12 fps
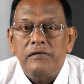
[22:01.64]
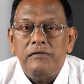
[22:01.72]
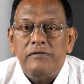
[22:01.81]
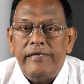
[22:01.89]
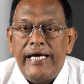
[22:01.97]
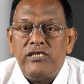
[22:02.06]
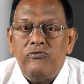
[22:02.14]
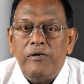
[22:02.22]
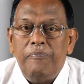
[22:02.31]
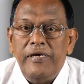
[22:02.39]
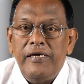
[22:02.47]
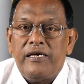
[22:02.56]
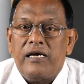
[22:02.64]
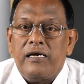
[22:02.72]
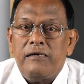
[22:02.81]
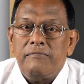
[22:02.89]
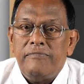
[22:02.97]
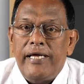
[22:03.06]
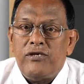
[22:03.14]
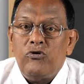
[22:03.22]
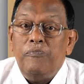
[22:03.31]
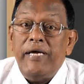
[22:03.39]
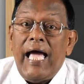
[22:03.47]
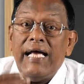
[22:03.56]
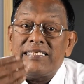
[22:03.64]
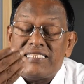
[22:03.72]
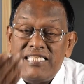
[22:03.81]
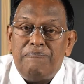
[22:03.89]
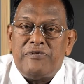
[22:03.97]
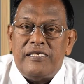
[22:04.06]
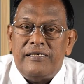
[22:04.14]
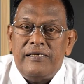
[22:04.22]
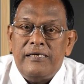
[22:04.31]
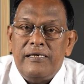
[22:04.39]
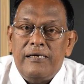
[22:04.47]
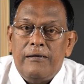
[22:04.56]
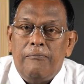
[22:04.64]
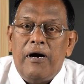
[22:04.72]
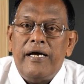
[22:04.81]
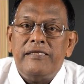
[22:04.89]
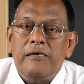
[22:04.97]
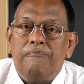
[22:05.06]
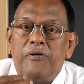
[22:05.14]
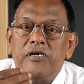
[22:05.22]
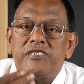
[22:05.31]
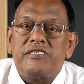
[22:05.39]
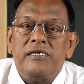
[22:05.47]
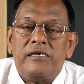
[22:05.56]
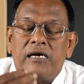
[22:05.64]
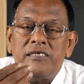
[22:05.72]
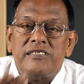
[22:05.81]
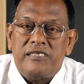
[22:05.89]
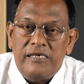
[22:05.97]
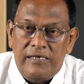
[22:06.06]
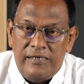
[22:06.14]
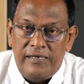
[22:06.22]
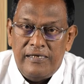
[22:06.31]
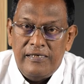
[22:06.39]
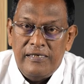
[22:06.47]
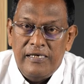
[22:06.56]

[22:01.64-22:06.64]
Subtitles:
that would be accepted by the person concerned.